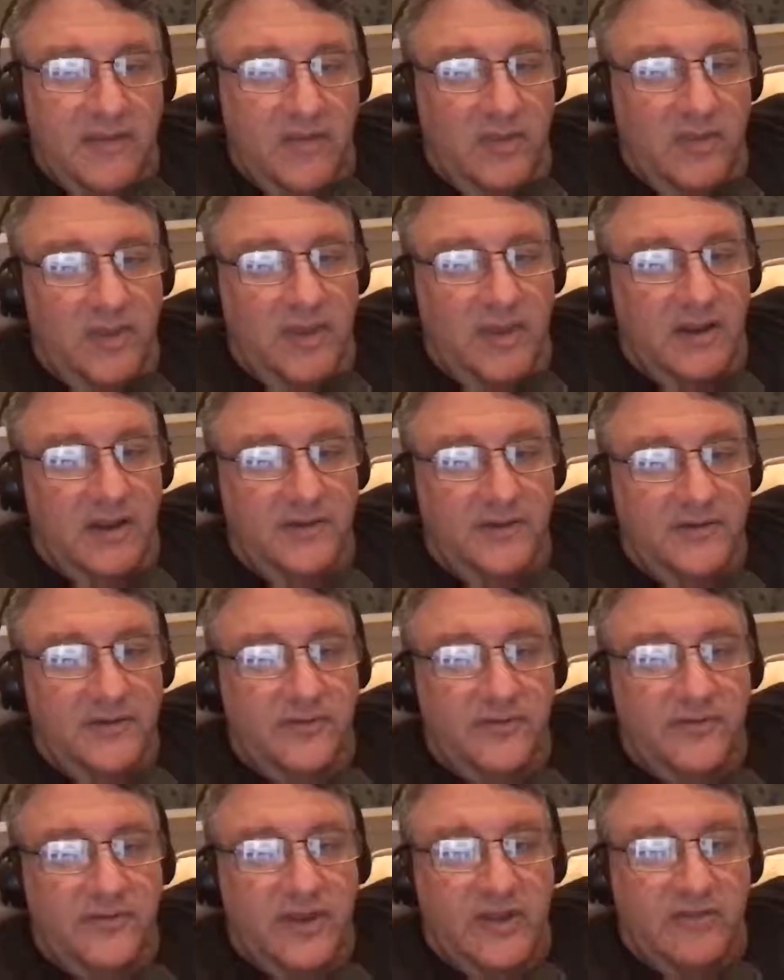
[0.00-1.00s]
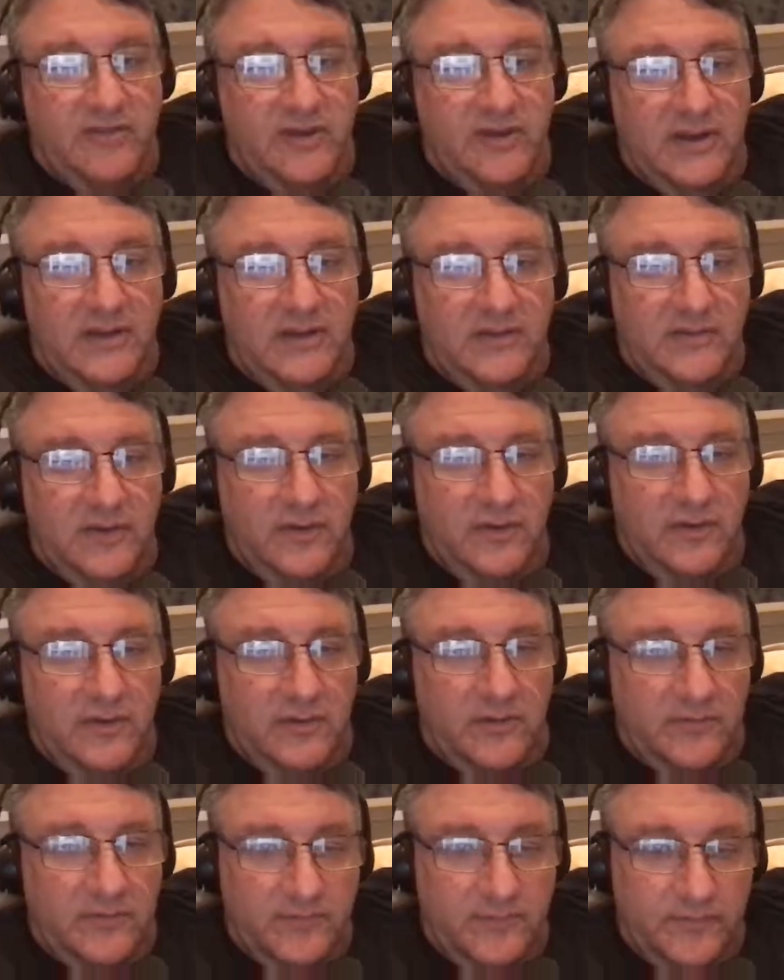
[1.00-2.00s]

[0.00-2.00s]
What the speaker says: only made 170 total,